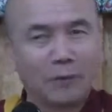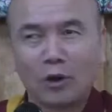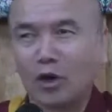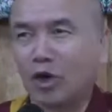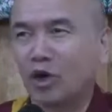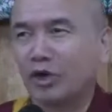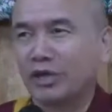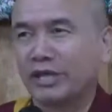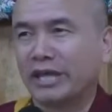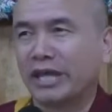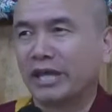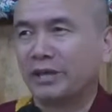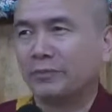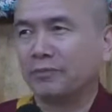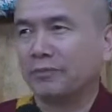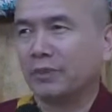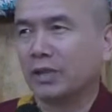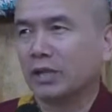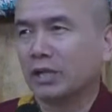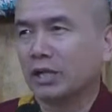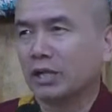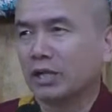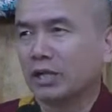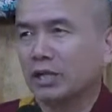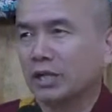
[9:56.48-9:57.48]
Okay.
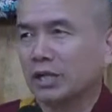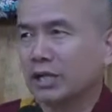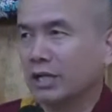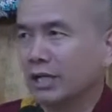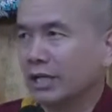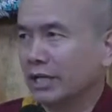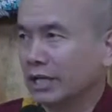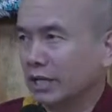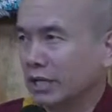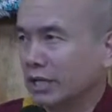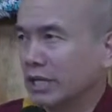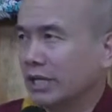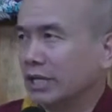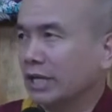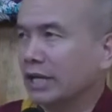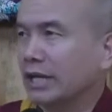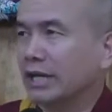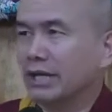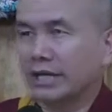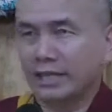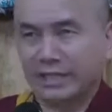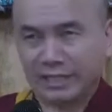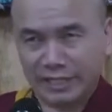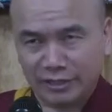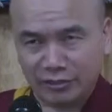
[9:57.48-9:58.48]

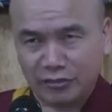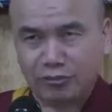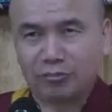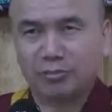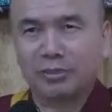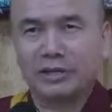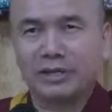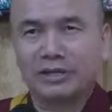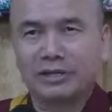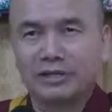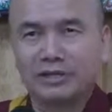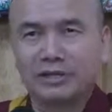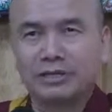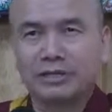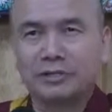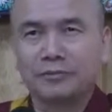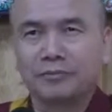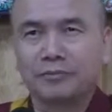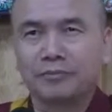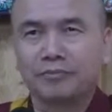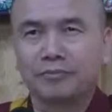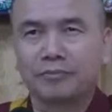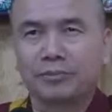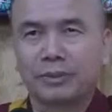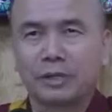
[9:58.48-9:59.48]
Never mind.
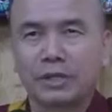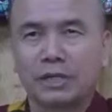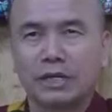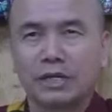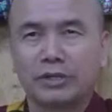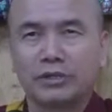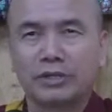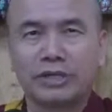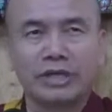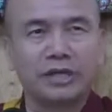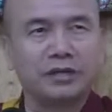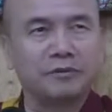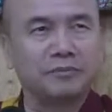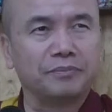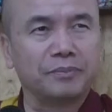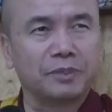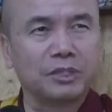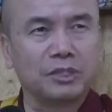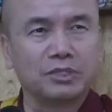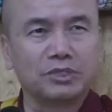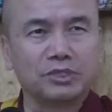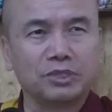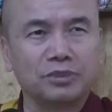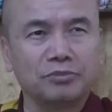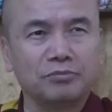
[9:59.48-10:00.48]
Okay.
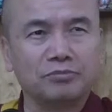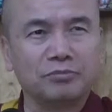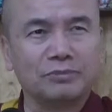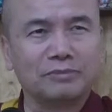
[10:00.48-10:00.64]
So.